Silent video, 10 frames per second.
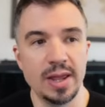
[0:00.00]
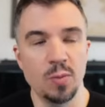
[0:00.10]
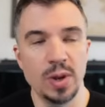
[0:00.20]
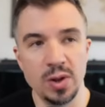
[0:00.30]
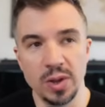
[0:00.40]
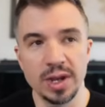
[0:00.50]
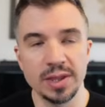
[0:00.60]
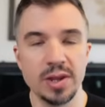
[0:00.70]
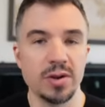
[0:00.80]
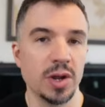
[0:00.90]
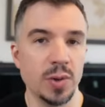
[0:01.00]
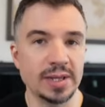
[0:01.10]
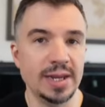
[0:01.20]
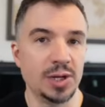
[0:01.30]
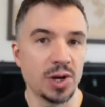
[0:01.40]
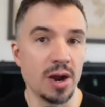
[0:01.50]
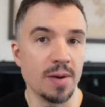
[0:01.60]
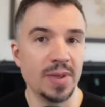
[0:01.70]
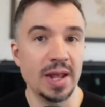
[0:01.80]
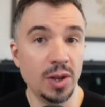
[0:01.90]
when you look at the EURUSD
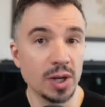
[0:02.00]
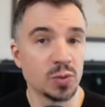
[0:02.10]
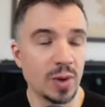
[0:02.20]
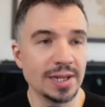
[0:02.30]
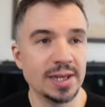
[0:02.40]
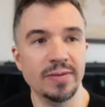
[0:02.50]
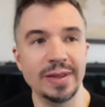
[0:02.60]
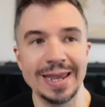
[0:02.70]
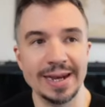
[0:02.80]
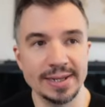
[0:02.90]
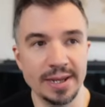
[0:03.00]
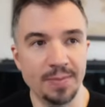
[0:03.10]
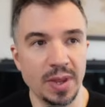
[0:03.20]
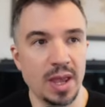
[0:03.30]
chart, it looks relatively innocent